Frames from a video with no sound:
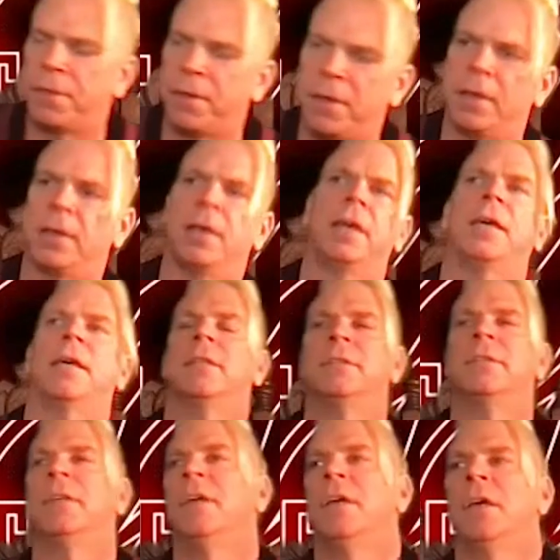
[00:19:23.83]
it,
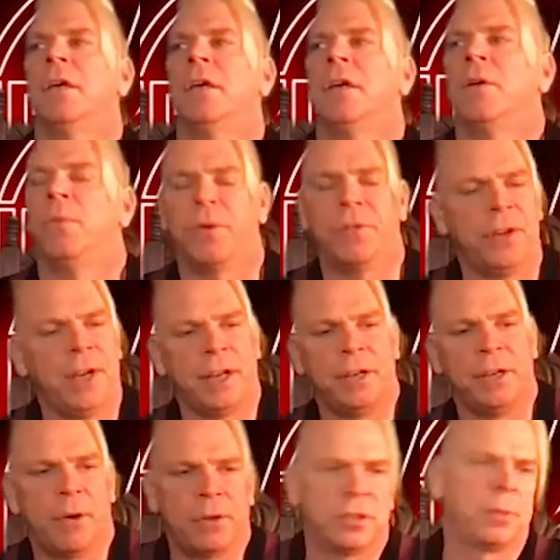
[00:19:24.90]
and one thing I
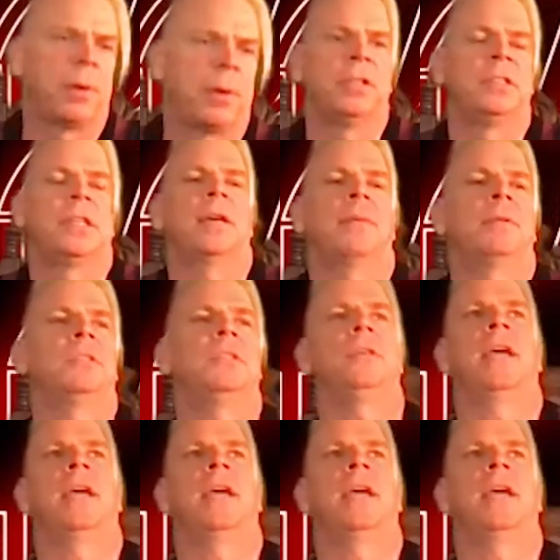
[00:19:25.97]
noticed about you, Deb, is you